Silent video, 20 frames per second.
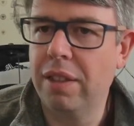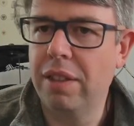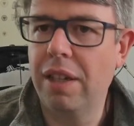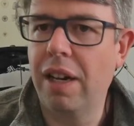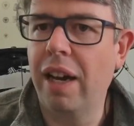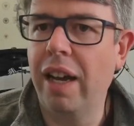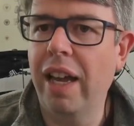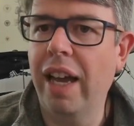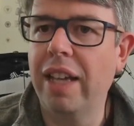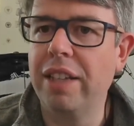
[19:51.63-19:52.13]

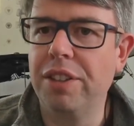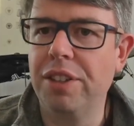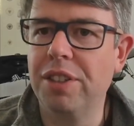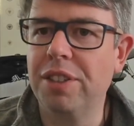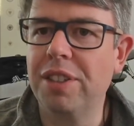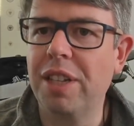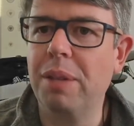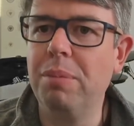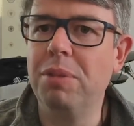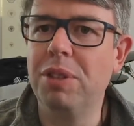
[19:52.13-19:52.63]
I had the
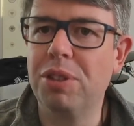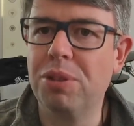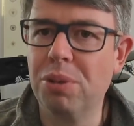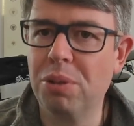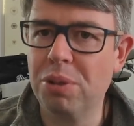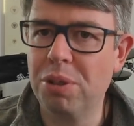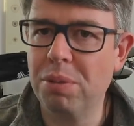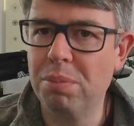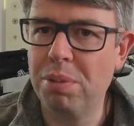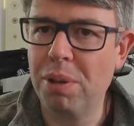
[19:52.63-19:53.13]
same
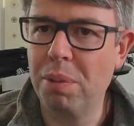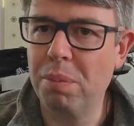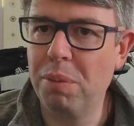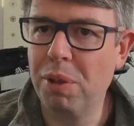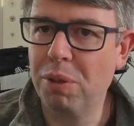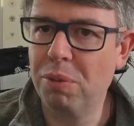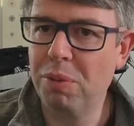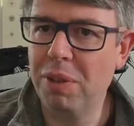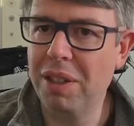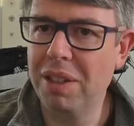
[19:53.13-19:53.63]
distortion problem
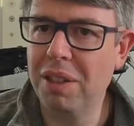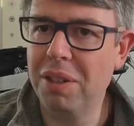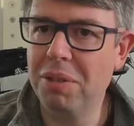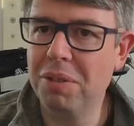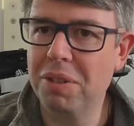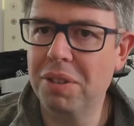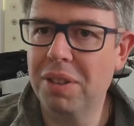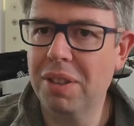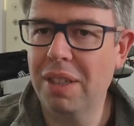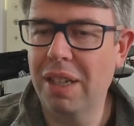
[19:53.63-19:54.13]
on
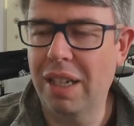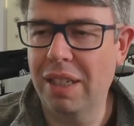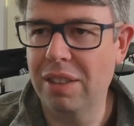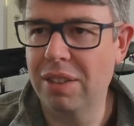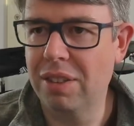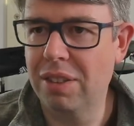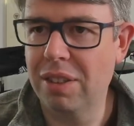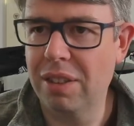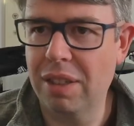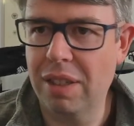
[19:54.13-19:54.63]
Windows
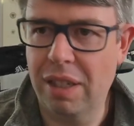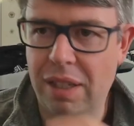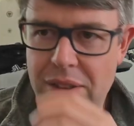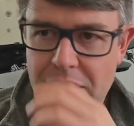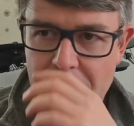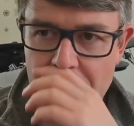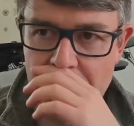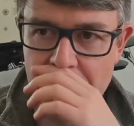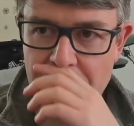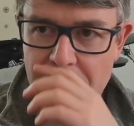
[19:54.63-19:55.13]
and as
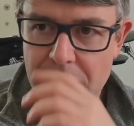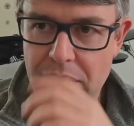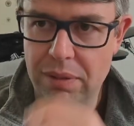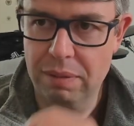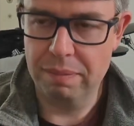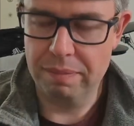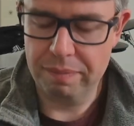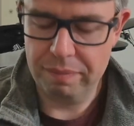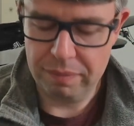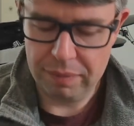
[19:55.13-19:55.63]
I do
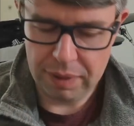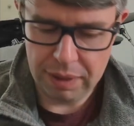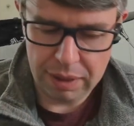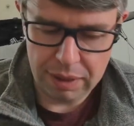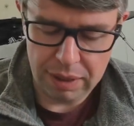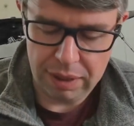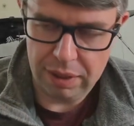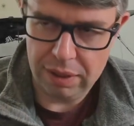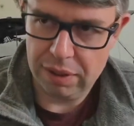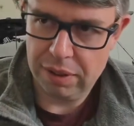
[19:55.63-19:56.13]
on
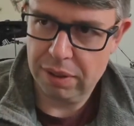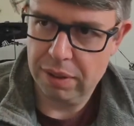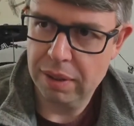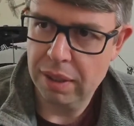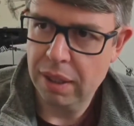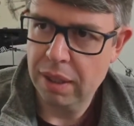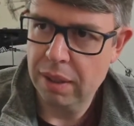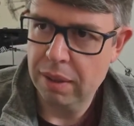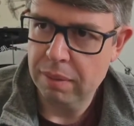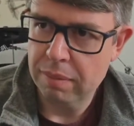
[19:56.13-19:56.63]
Linux.
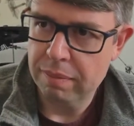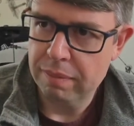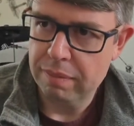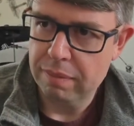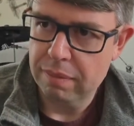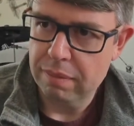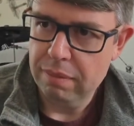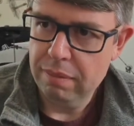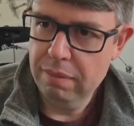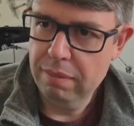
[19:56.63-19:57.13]

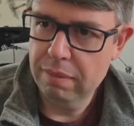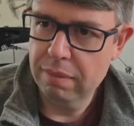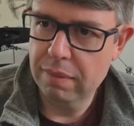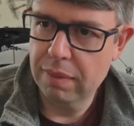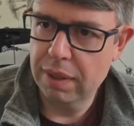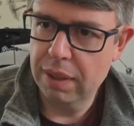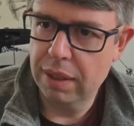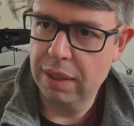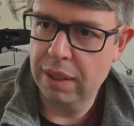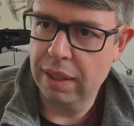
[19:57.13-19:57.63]

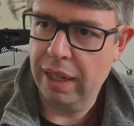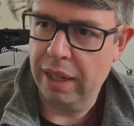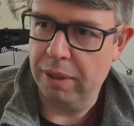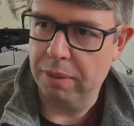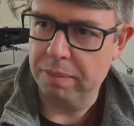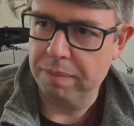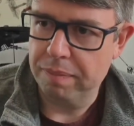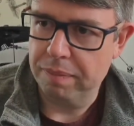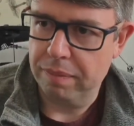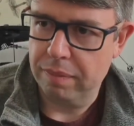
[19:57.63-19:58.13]

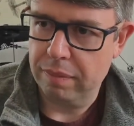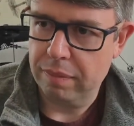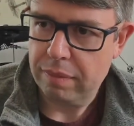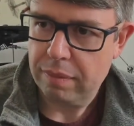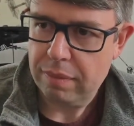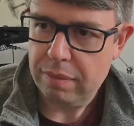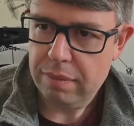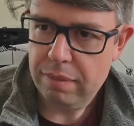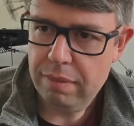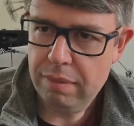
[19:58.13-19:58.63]
Now,
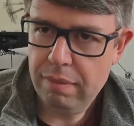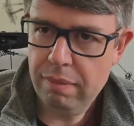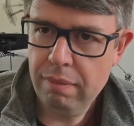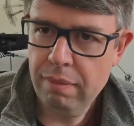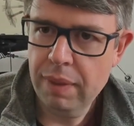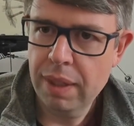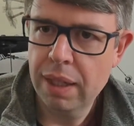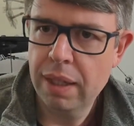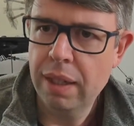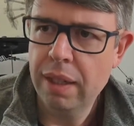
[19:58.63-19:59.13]

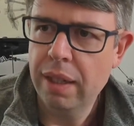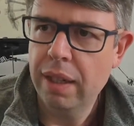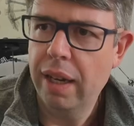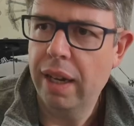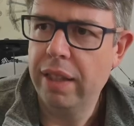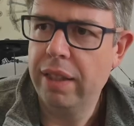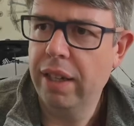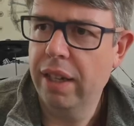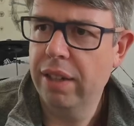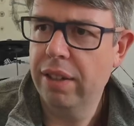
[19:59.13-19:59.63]

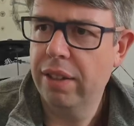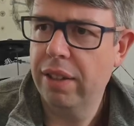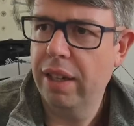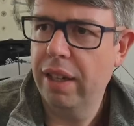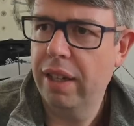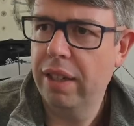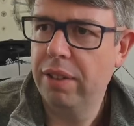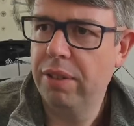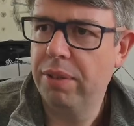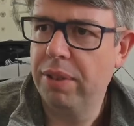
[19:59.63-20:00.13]
At the other
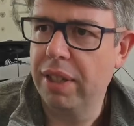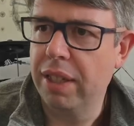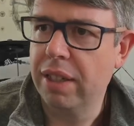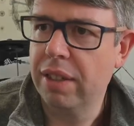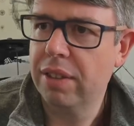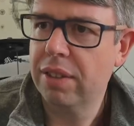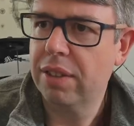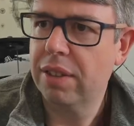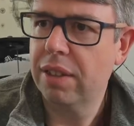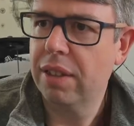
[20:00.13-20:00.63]
end of
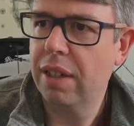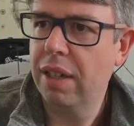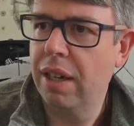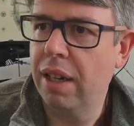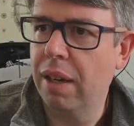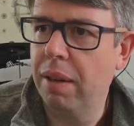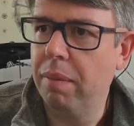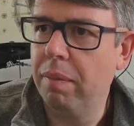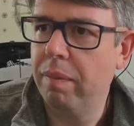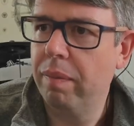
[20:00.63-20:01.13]
things,
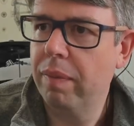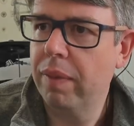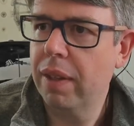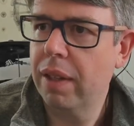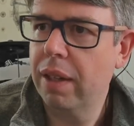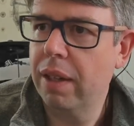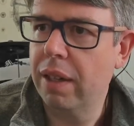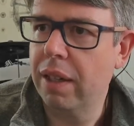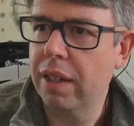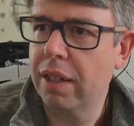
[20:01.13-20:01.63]

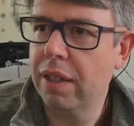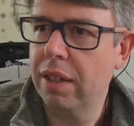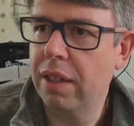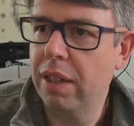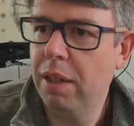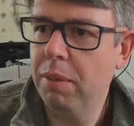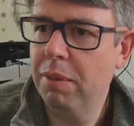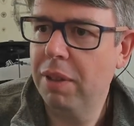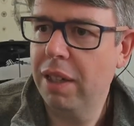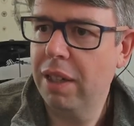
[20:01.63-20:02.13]
I can
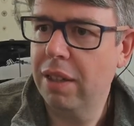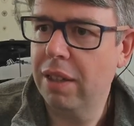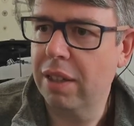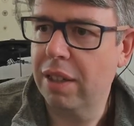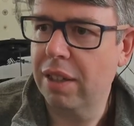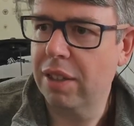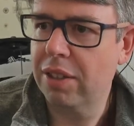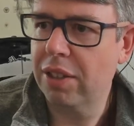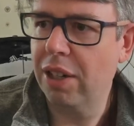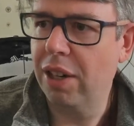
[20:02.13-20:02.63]
eliminate the
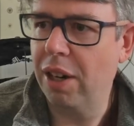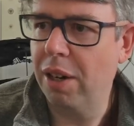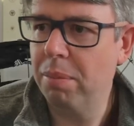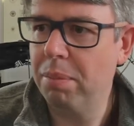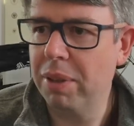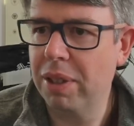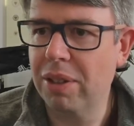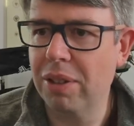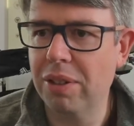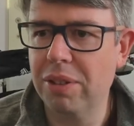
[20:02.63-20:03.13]
guitar
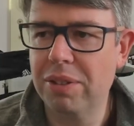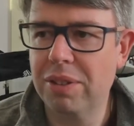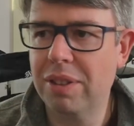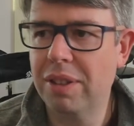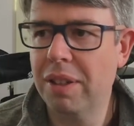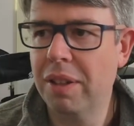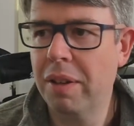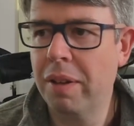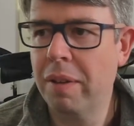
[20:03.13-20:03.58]
because,